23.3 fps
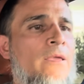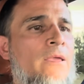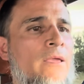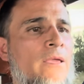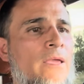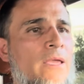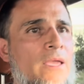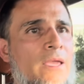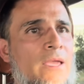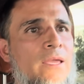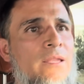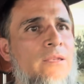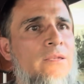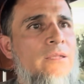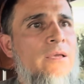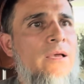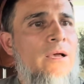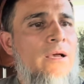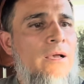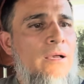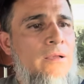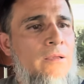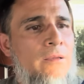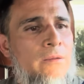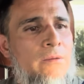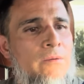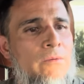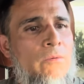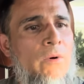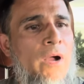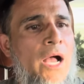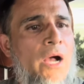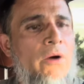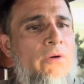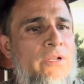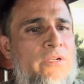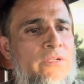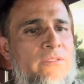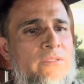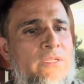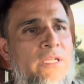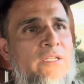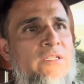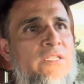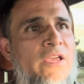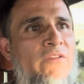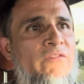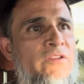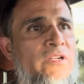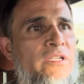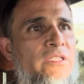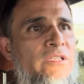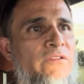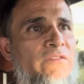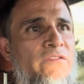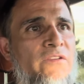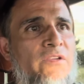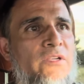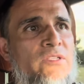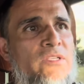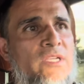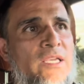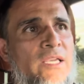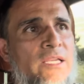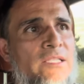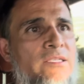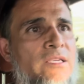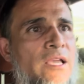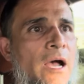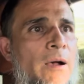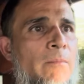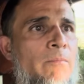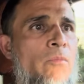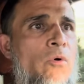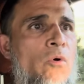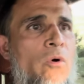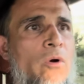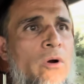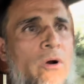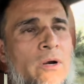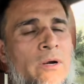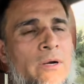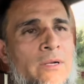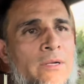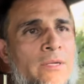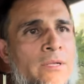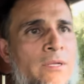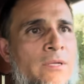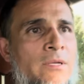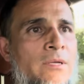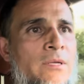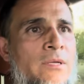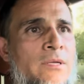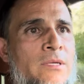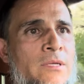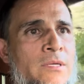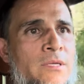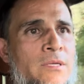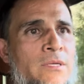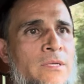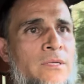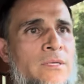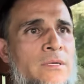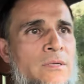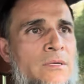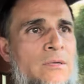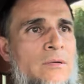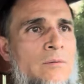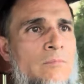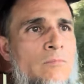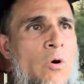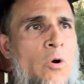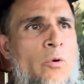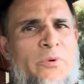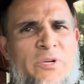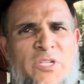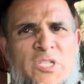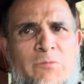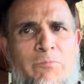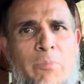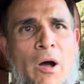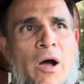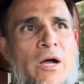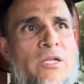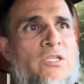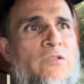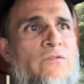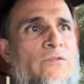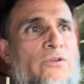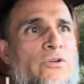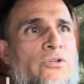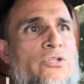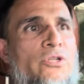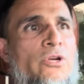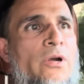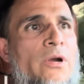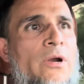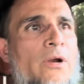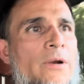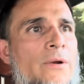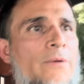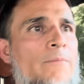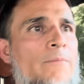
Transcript: And wow, it definitely feels like it's got more response for sure.